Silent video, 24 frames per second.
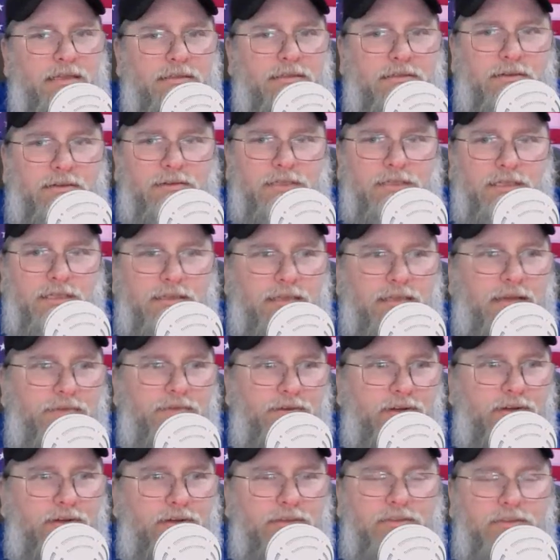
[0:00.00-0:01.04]
It's only
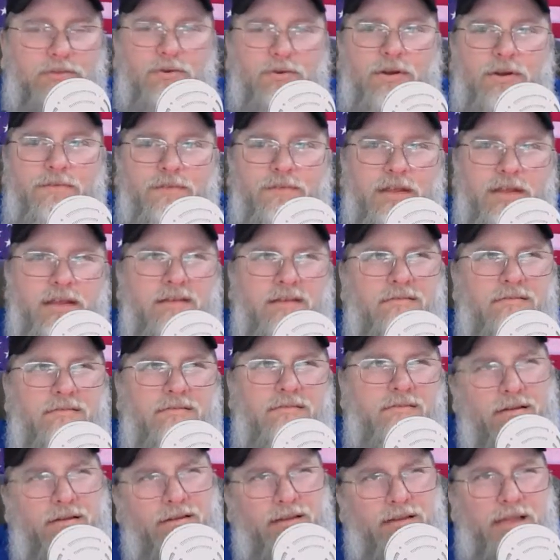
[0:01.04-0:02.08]
1,100 square feet,
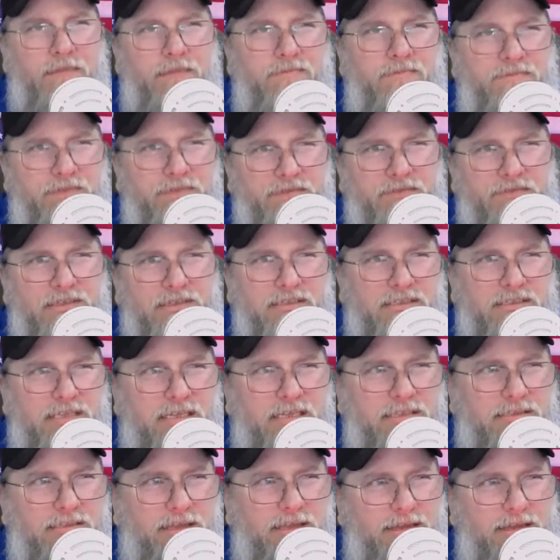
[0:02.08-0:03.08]
1,156,